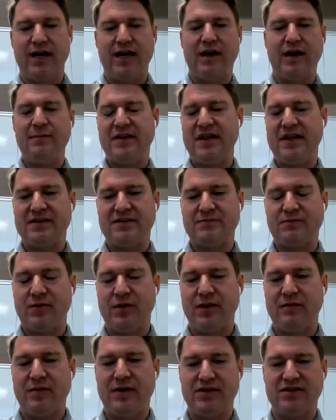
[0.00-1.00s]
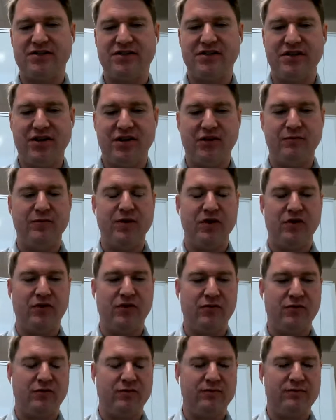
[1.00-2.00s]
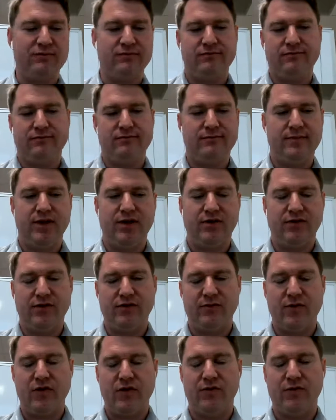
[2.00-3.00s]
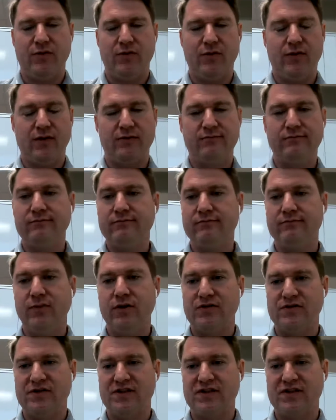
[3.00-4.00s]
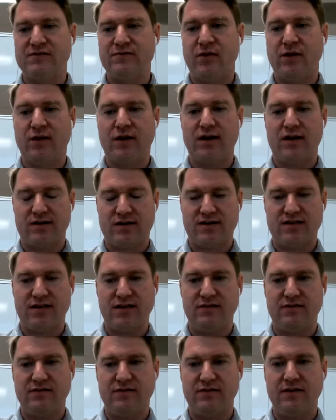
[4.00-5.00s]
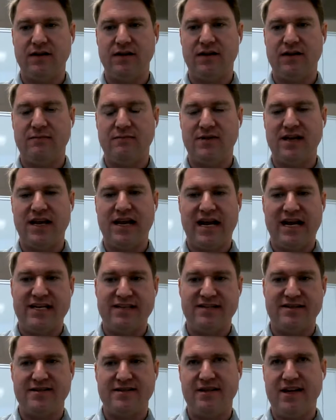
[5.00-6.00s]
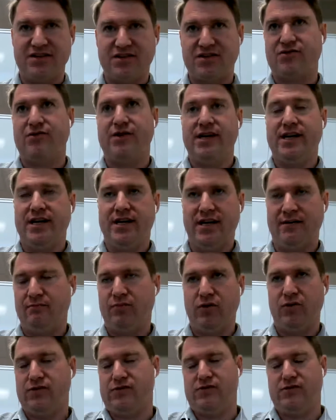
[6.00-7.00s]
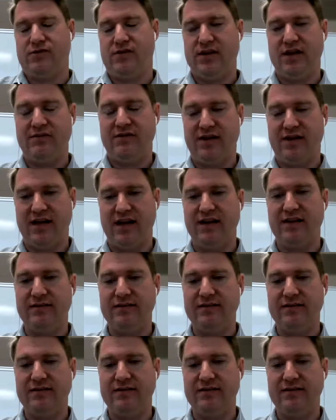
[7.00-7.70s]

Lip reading: I mean, that's pretty much middle of the road for most of the smart lock stuff. That has a screen and Bluetooth and everything else.